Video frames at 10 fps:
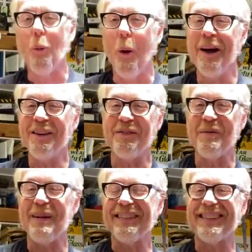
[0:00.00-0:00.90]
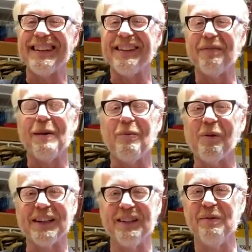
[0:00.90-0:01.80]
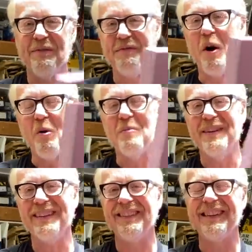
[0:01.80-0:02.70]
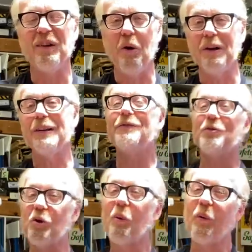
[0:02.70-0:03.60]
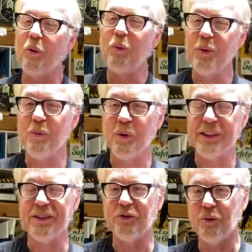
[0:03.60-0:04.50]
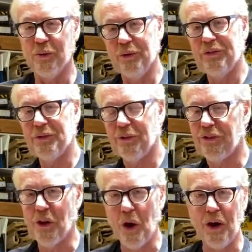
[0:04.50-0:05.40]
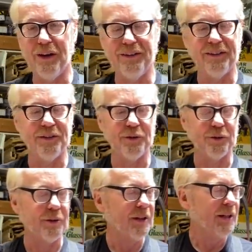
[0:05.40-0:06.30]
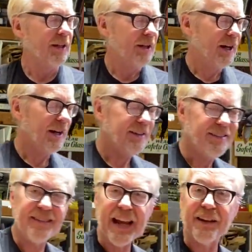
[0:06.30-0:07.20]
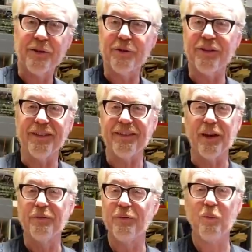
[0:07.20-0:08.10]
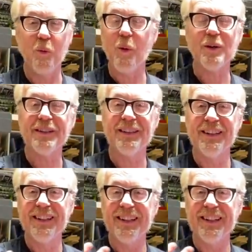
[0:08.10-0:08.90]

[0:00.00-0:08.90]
One of the best things about working with foam is that all of your normal woodworking tools, your saws and your uh, sanders and stuff work